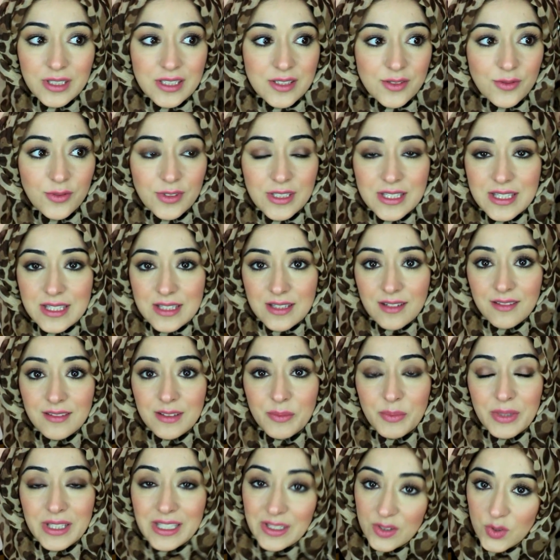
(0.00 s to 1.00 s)
It's not
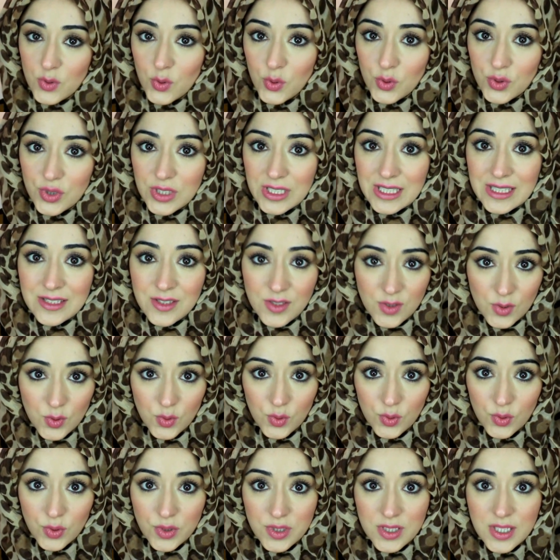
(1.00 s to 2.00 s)
necessarily being taught in
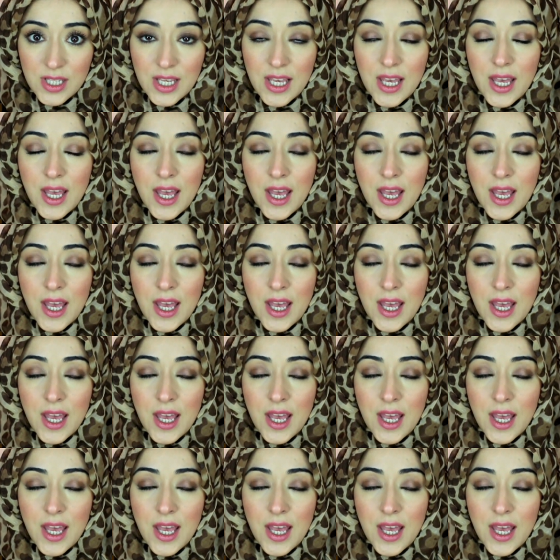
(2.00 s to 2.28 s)
schools.